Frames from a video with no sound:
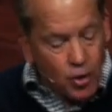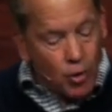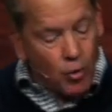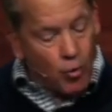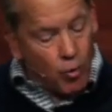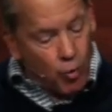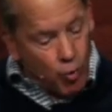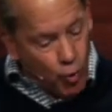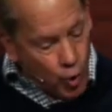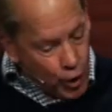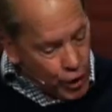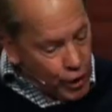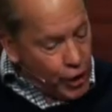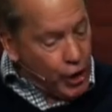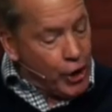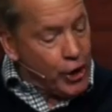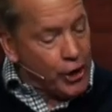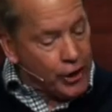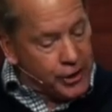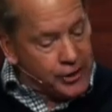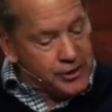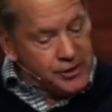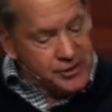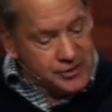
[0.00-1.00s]

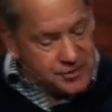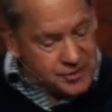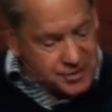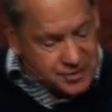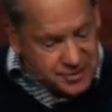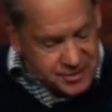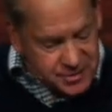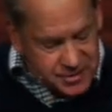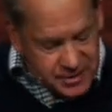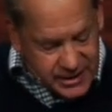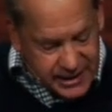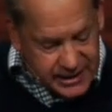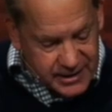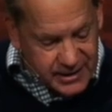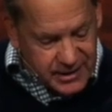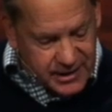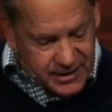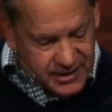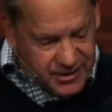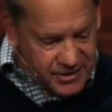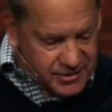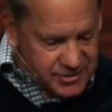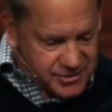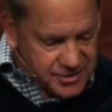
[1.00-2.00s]
words, and
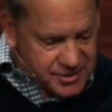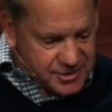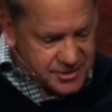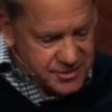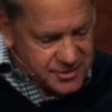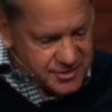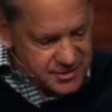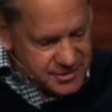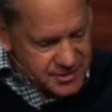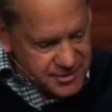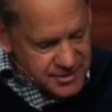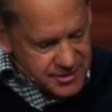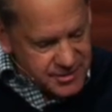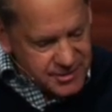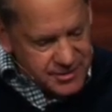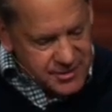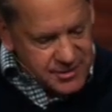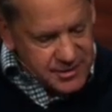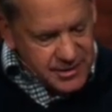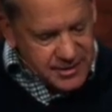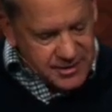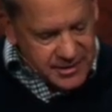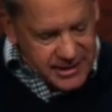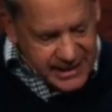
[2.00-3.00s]
here's
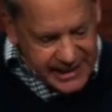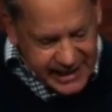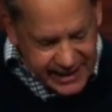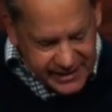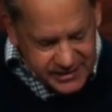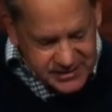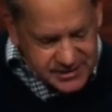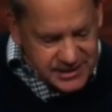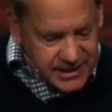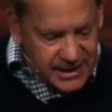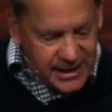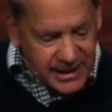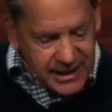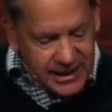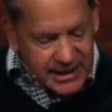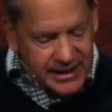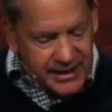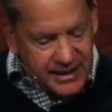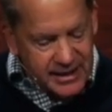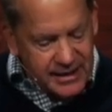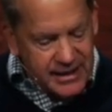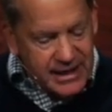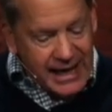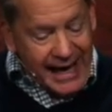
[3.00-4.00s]
the
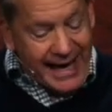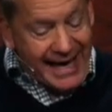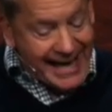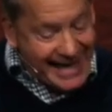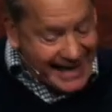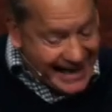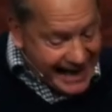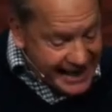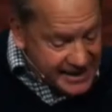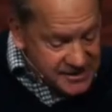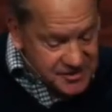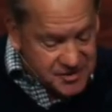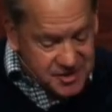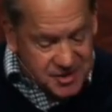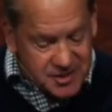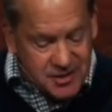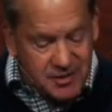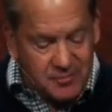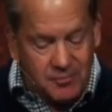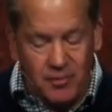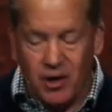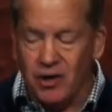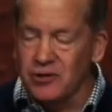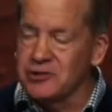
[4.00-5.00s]
anti, against
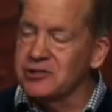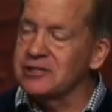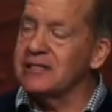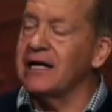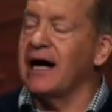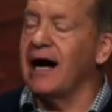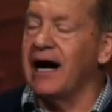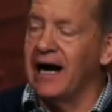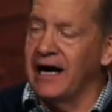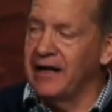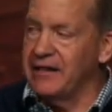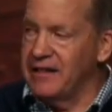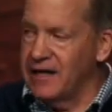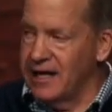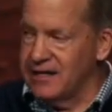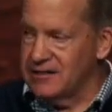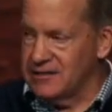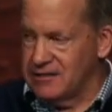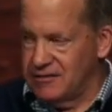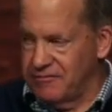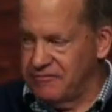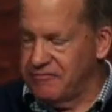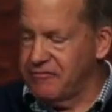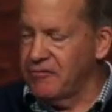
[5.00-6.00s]
the Most High.
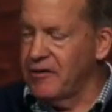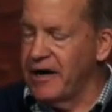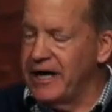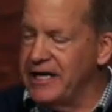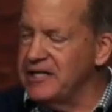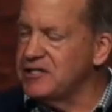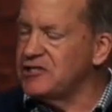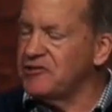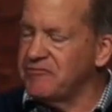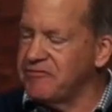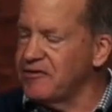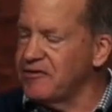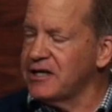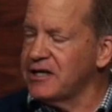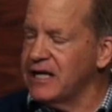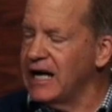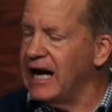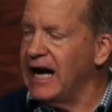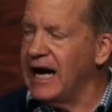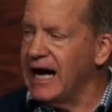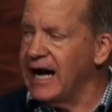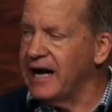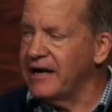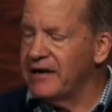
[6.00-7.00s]
That's a phrase
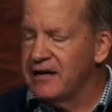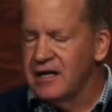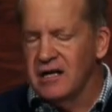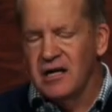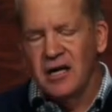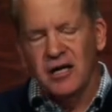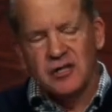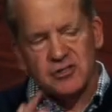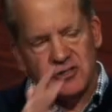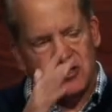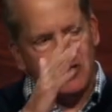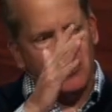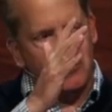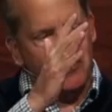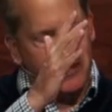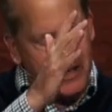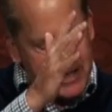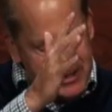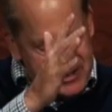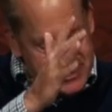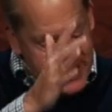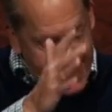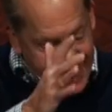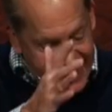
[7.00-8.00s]
God. So
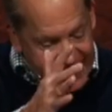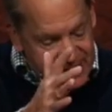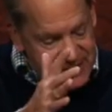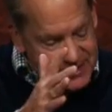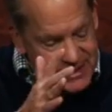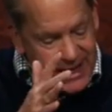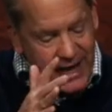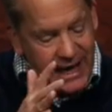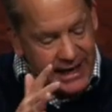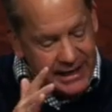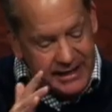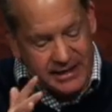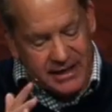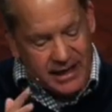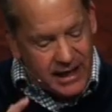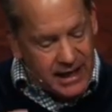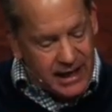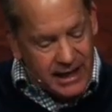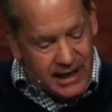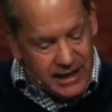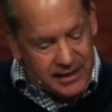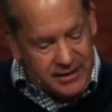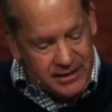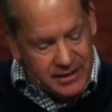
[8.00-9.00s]
he's
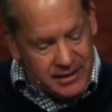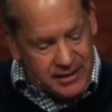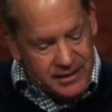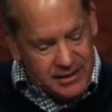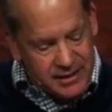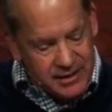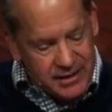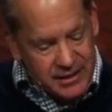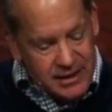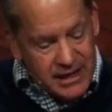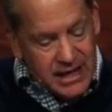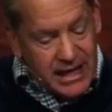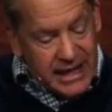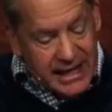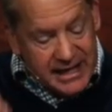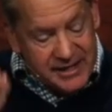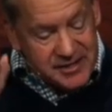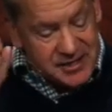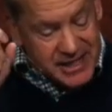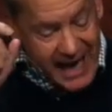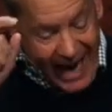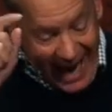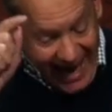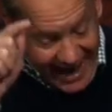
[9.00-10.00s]
anti-God.
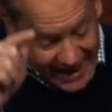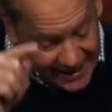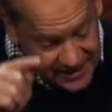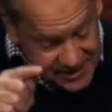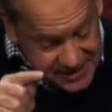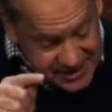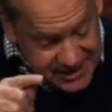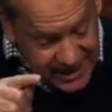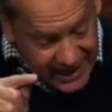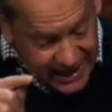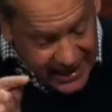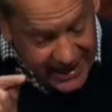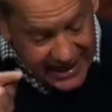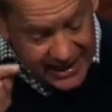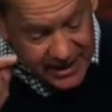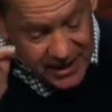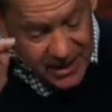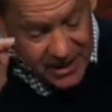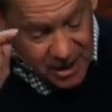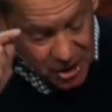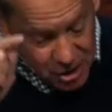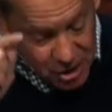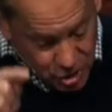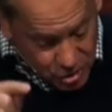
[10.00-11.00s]
He's
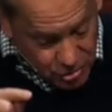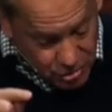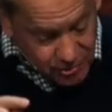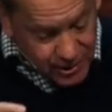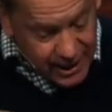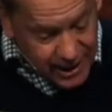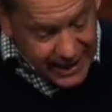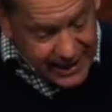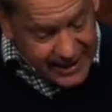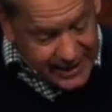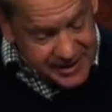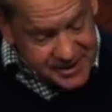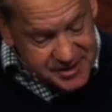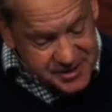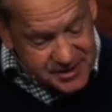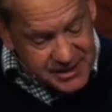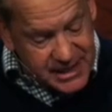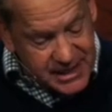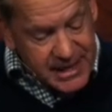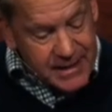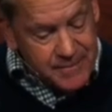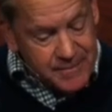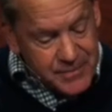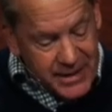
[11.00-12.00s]

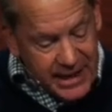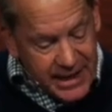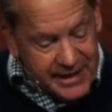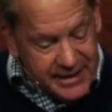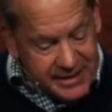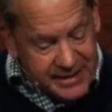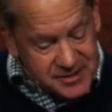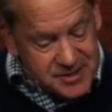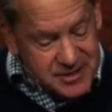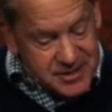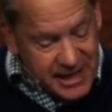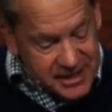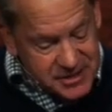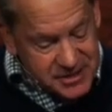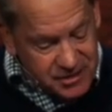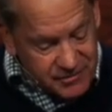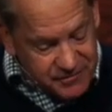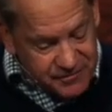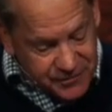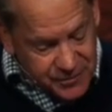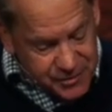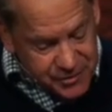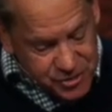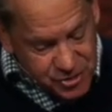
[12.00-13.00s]
anti-Christ. And it says
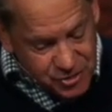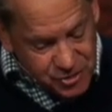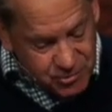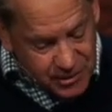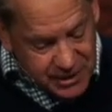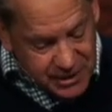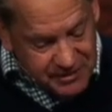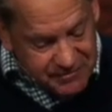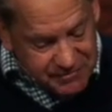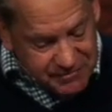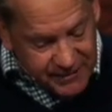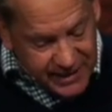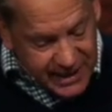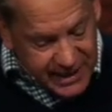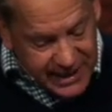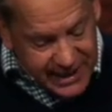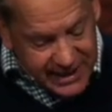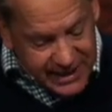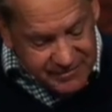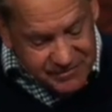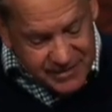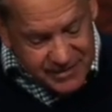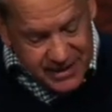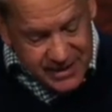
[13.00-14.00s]
in verse
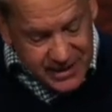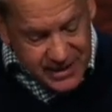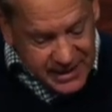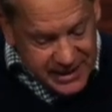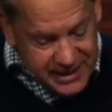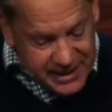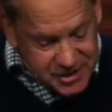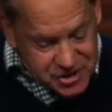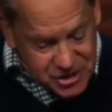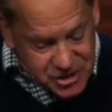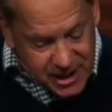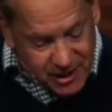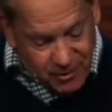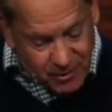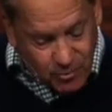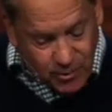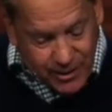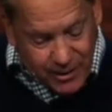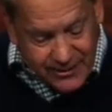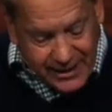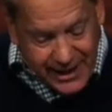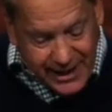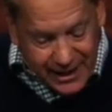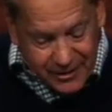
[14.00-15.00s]
25, he shall
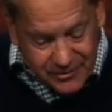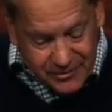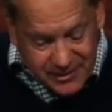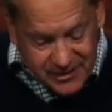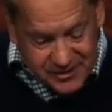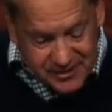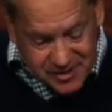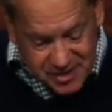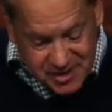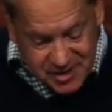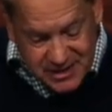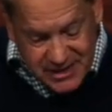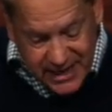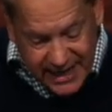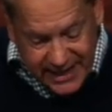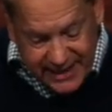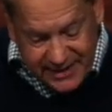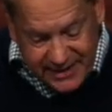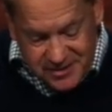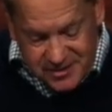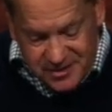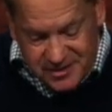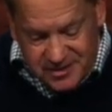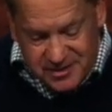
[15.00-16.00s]
wear out the
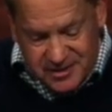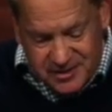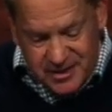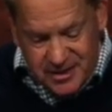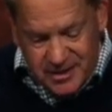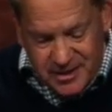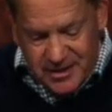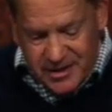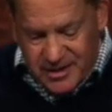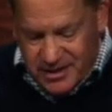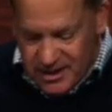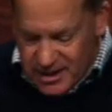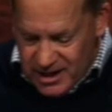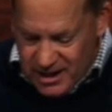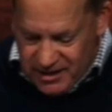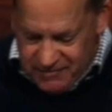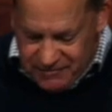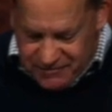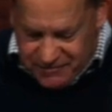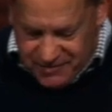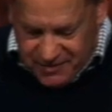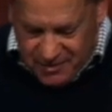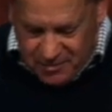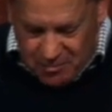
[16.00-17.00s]
saints
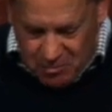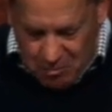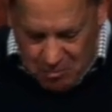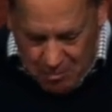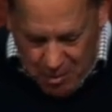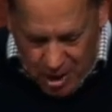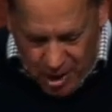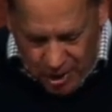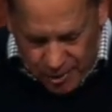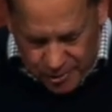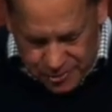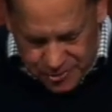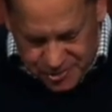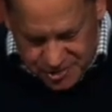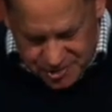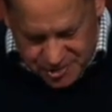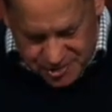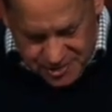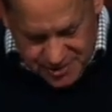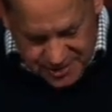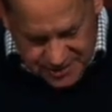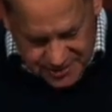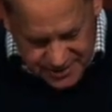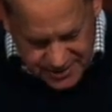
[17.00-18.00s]
of the
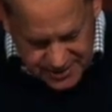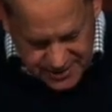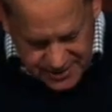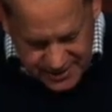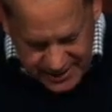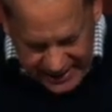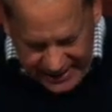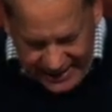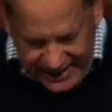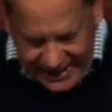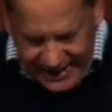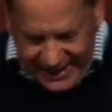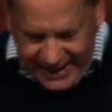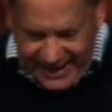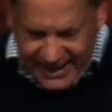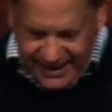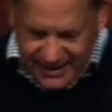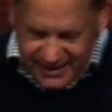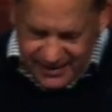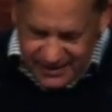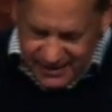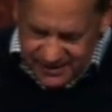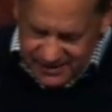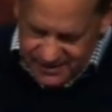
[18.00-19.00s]
Most
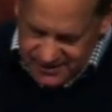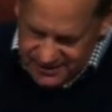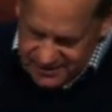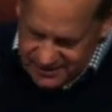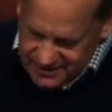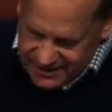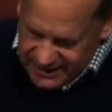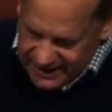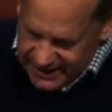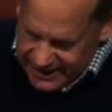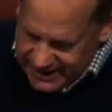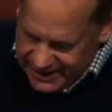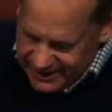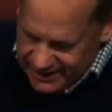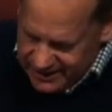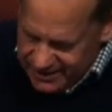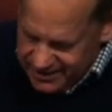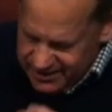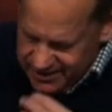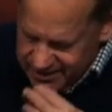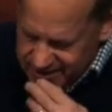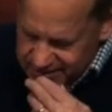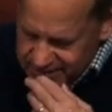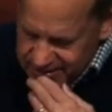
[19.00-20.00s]
High.
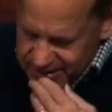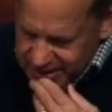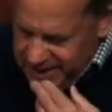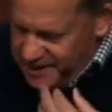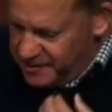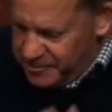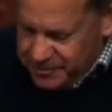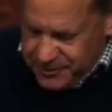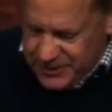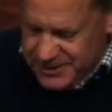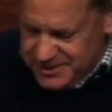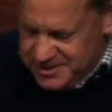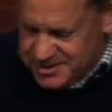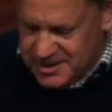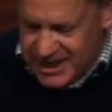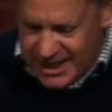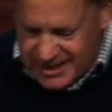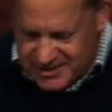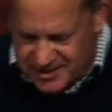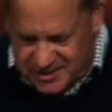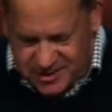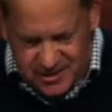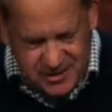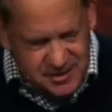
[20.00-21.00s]
Okay? He
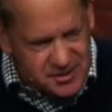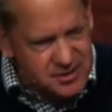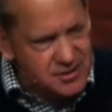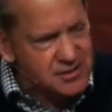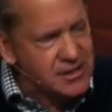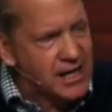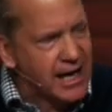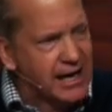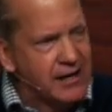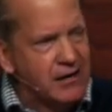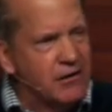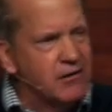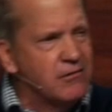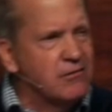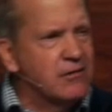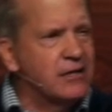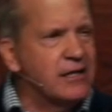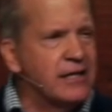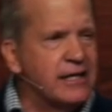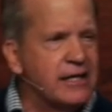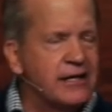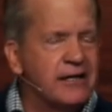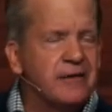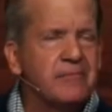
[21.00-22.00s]
possesses not
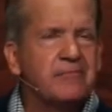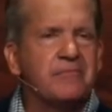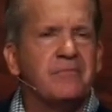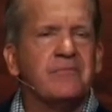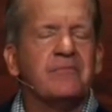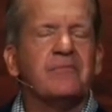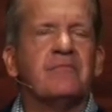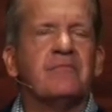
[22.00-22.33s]
only